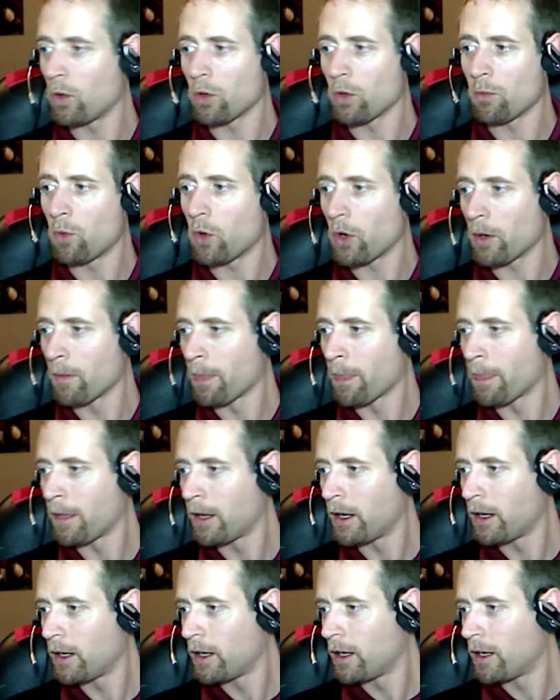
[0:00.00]
or more.
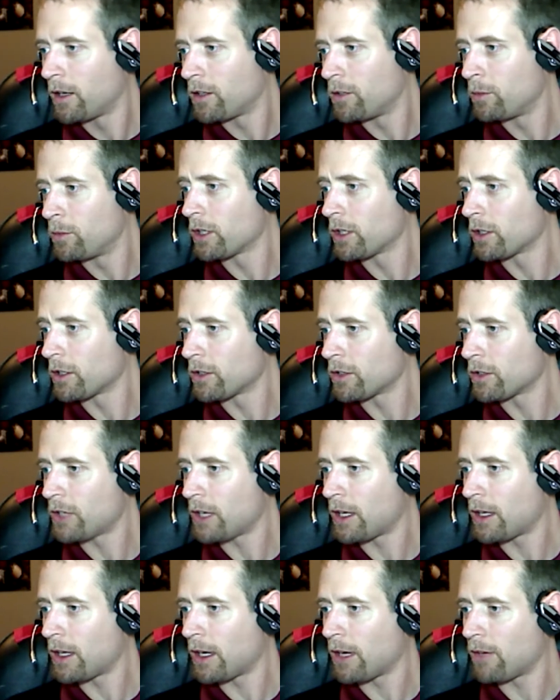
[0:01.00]
The millionaires
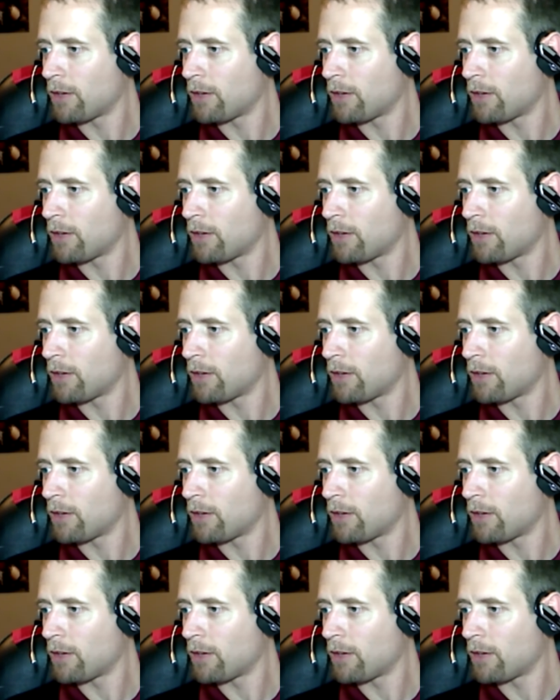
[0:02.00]
say they